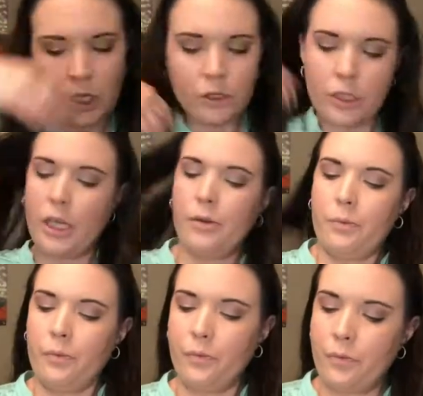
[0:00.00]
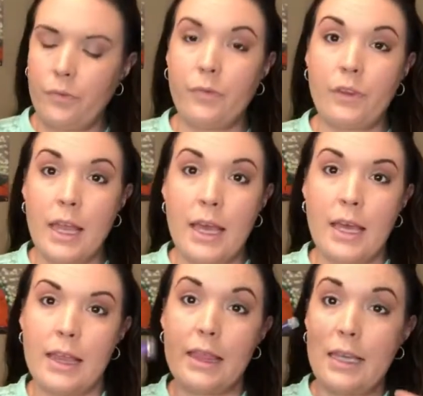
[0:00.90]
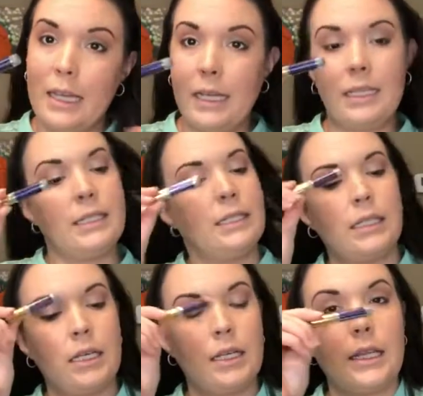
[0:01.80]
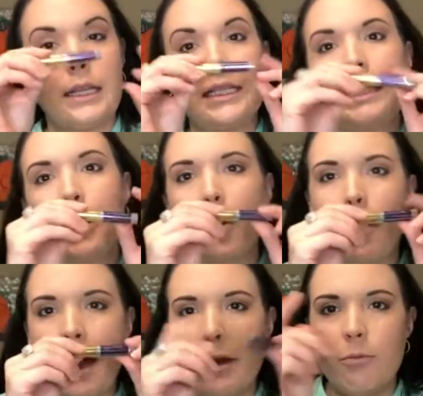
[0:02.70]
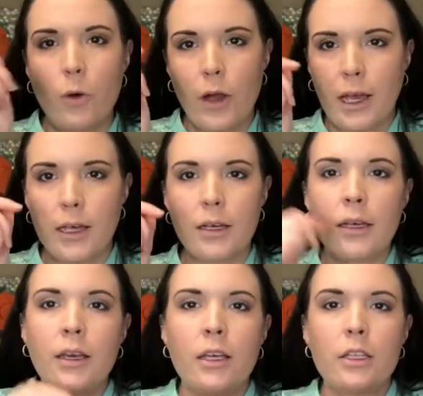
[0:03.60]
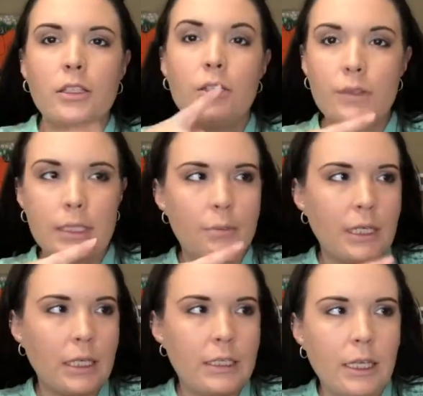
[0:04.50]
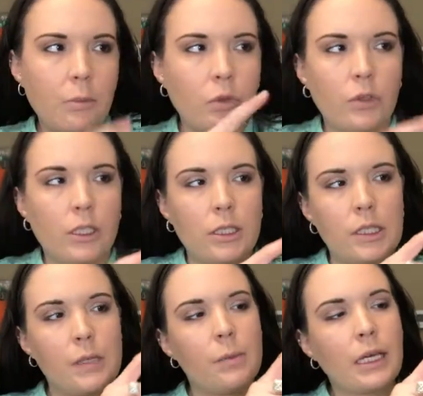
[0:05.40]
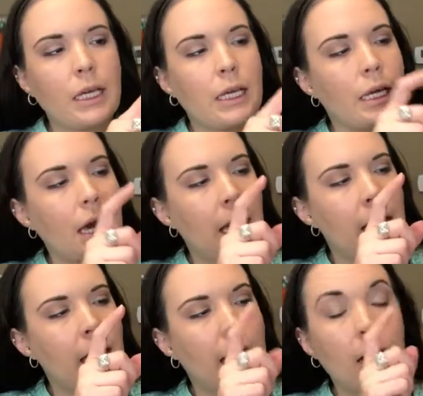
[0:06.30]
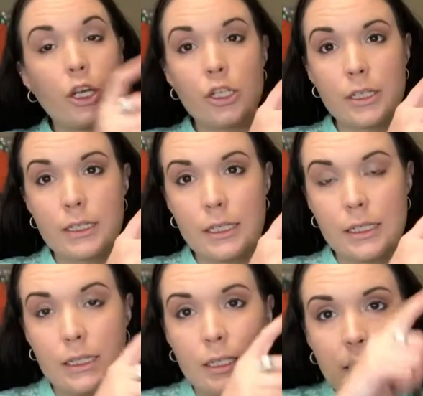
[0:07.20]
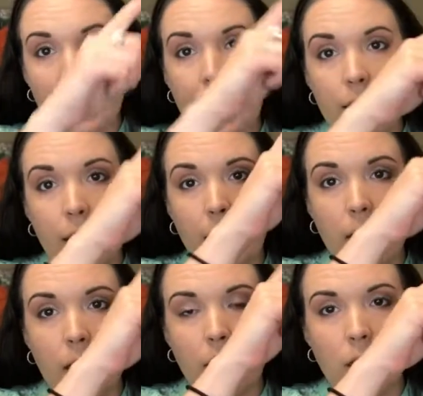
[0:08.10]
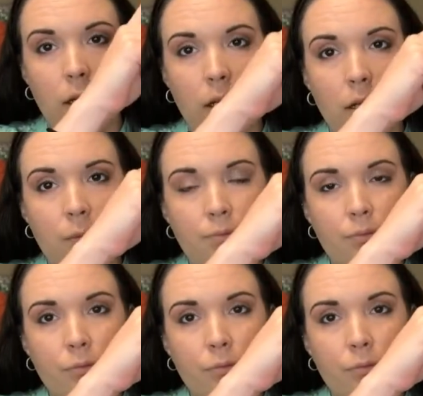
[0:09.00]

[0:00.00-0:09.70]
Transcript: So, this, this little bad boy used to be a double. It used to be a Undersense and then a